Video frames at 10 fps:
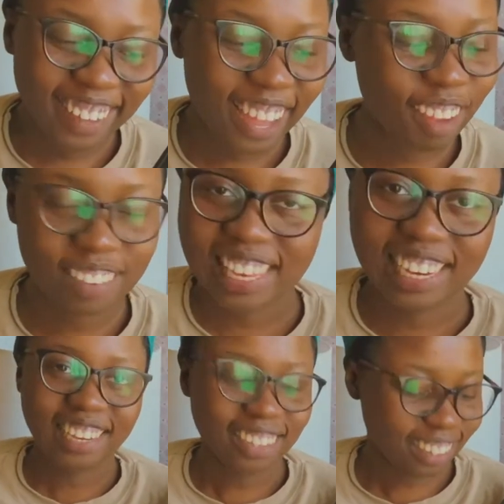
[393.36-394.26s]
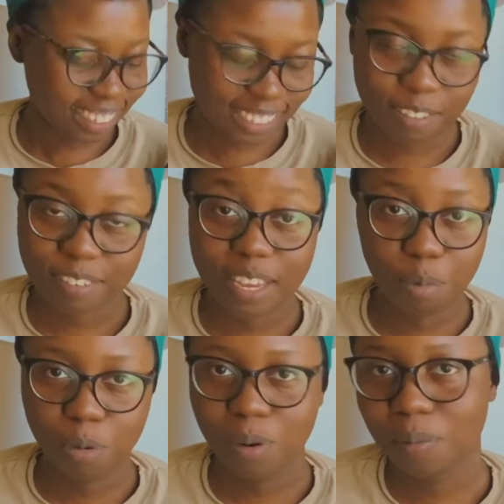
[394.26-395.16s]
I'm kidding, it's F.K.
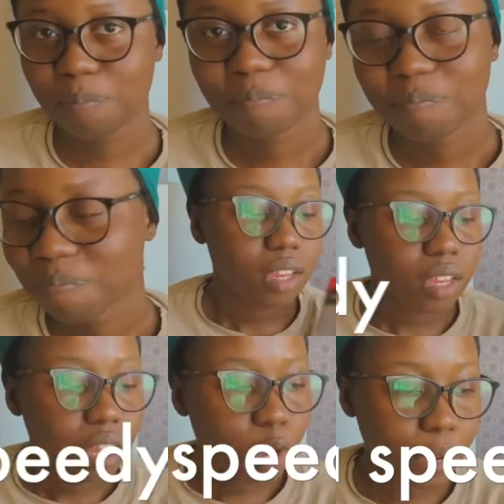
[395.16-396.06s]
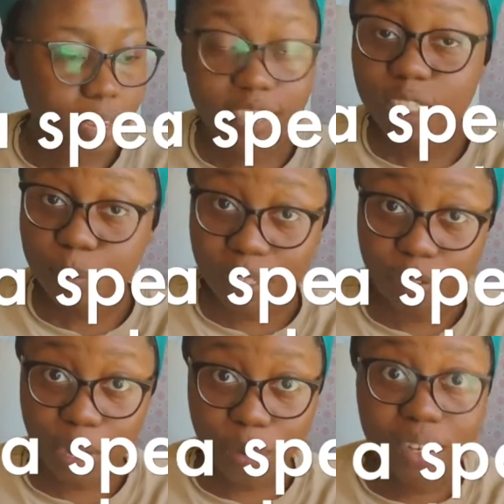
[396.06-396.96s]
Buah. Okay, speed
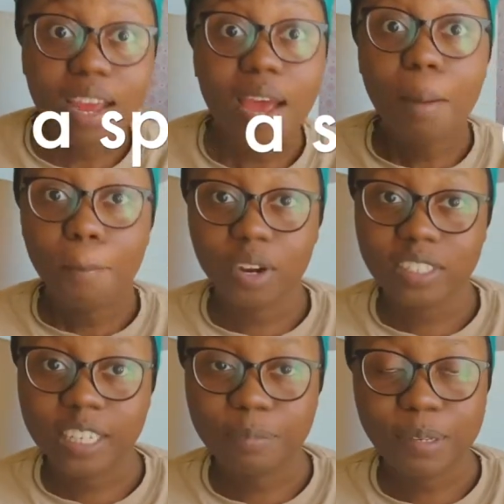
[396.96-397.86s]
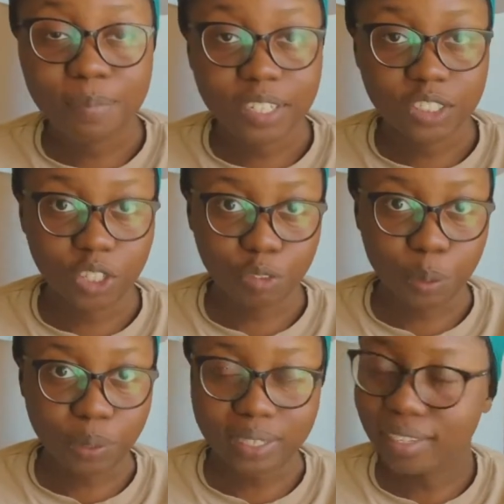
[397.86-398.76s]
round. Marley and Me by John
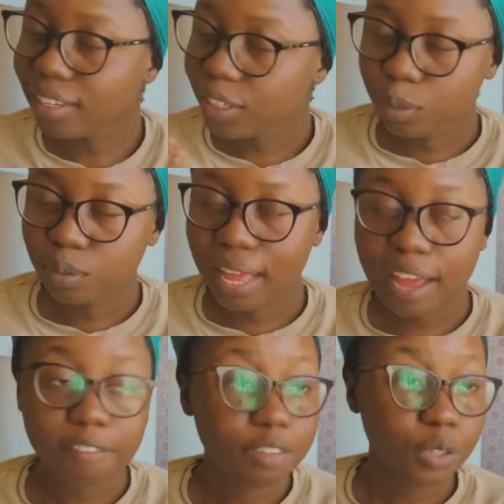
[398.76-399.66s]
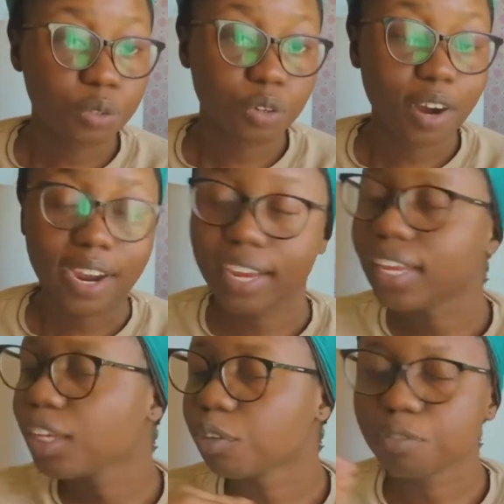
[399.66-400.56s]
Grogan. You'll laugh, you'll cry,
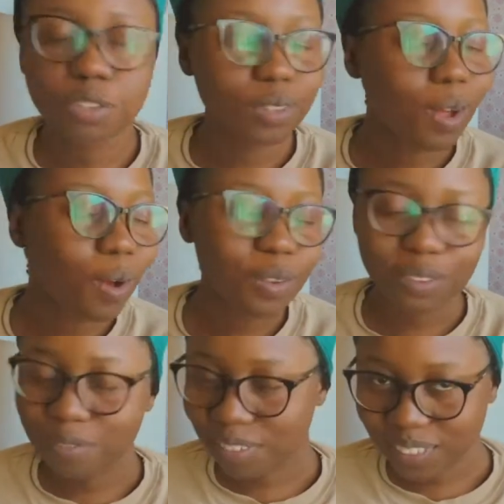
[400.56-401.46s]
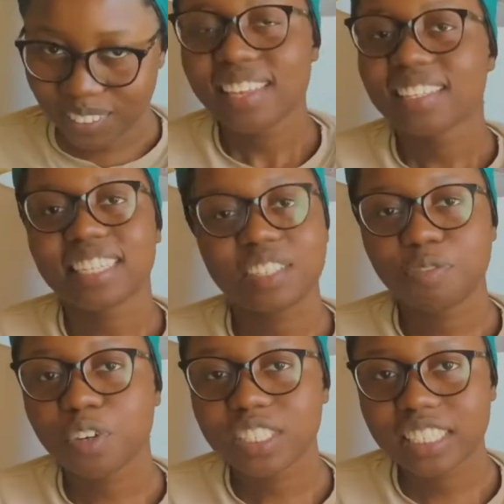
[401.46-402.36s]
you'll feel all the feels. Size
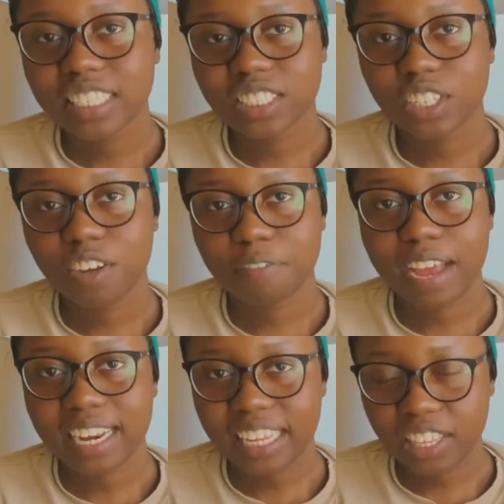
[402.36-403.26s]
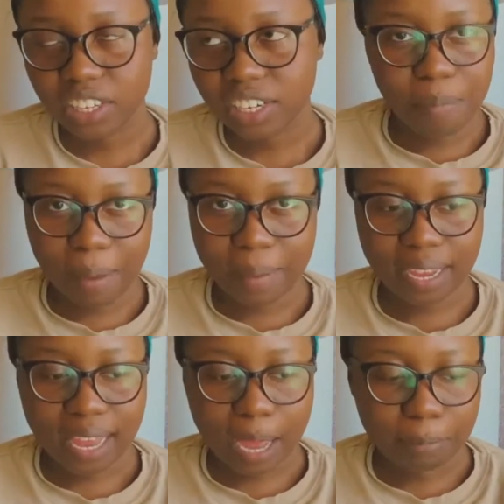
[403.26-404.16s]
14 is Not Fat Either by Meg
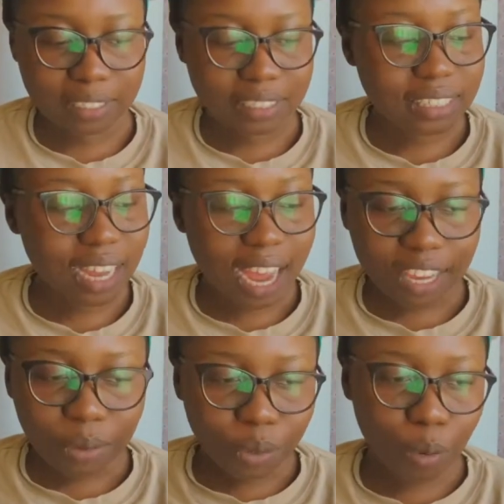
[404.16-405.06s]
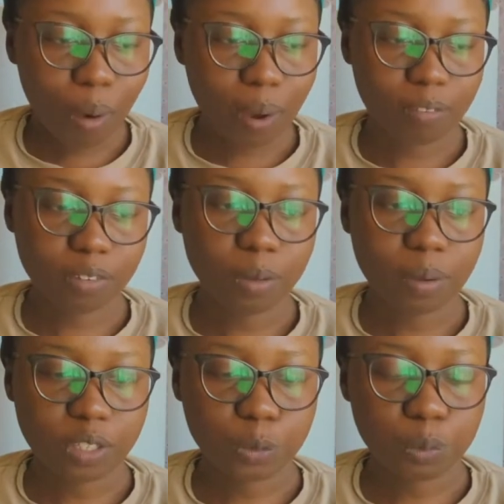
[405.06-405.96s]
Cabot. I don't know how I feel about
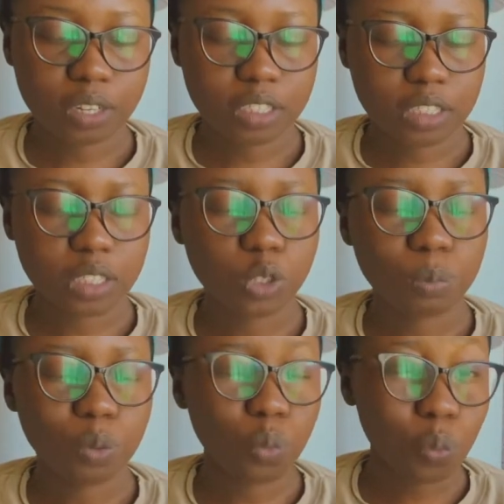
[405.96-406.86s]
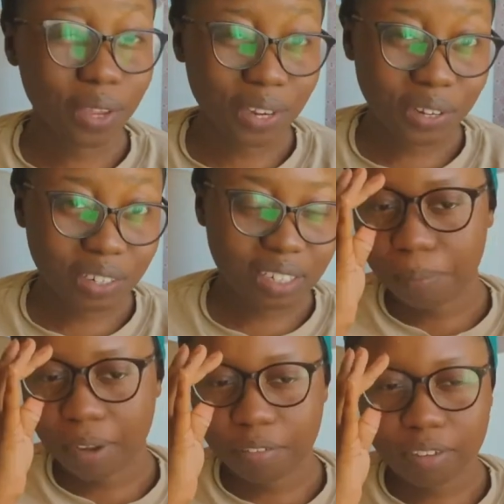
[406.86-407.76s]
this book. It's a little bit weird.
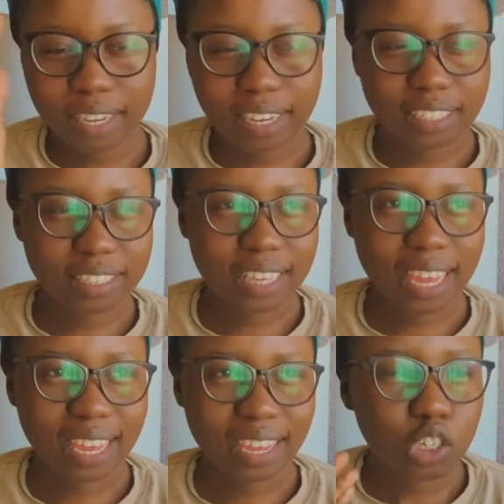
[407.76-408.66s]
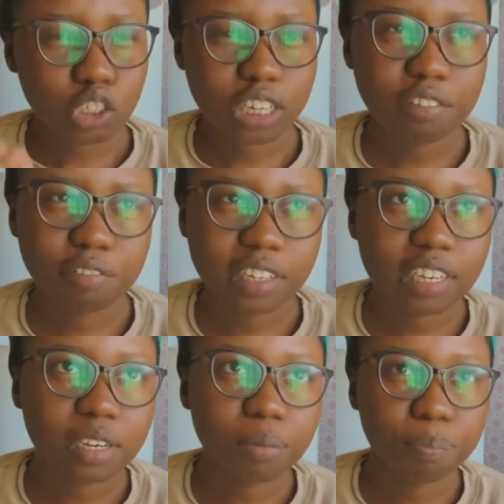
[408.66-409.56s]
I feel like it's a chick flick,
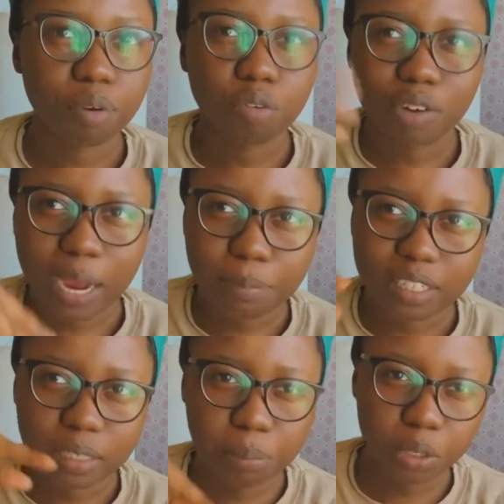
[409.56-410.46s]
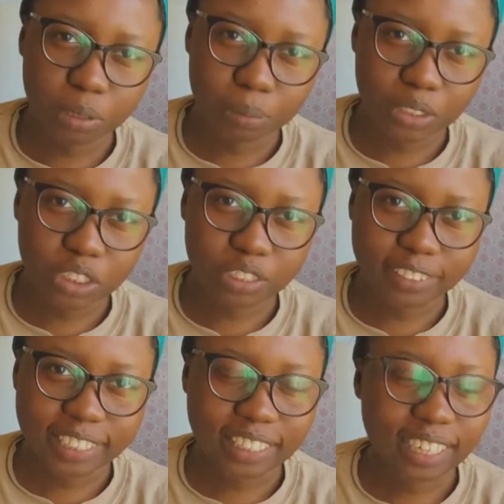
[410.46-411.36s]
but wrapped in a murder
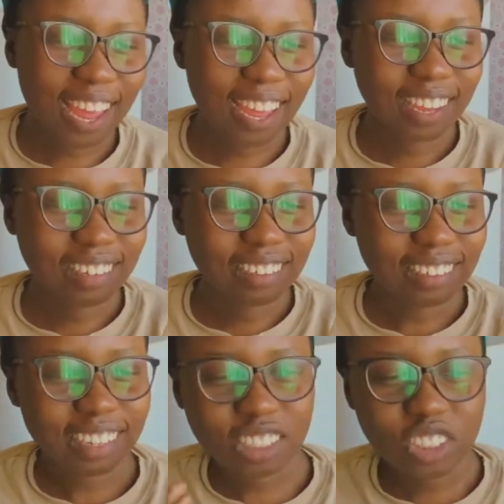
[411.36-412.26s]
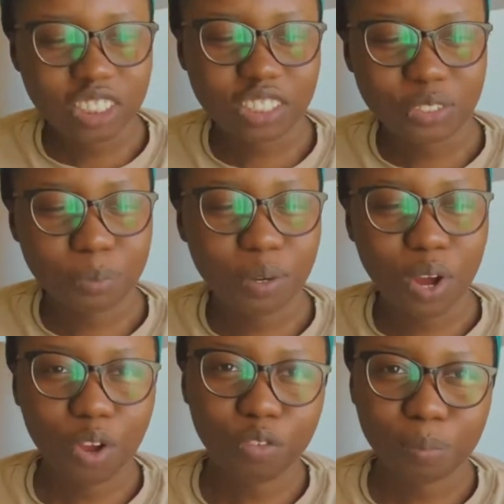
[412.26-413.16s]
mystery. And it's just a little bit
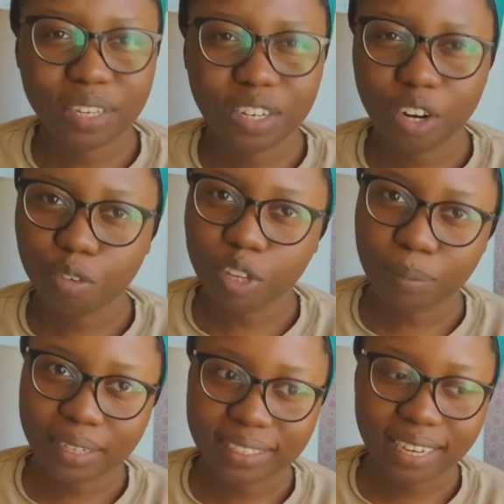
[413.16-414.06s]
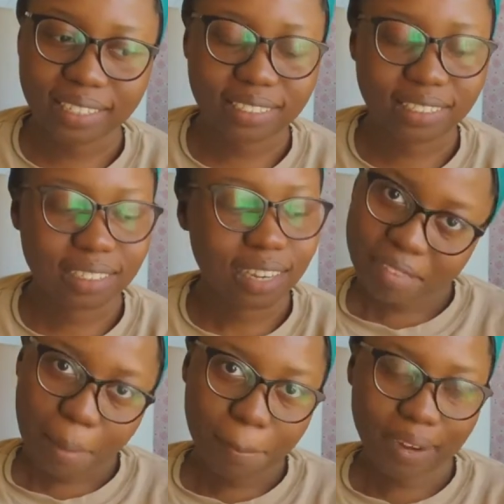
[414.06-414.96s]
odd for me, not really my taste,
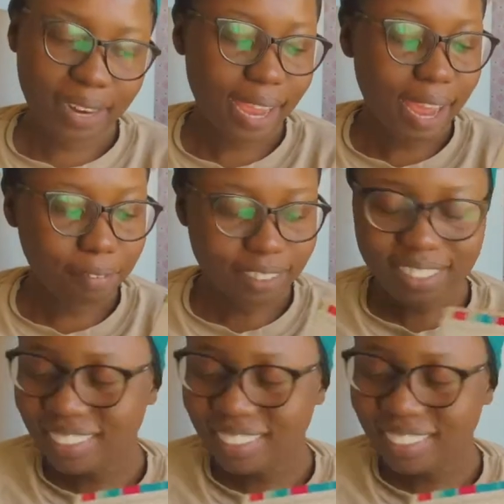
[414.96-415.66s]
but I have it.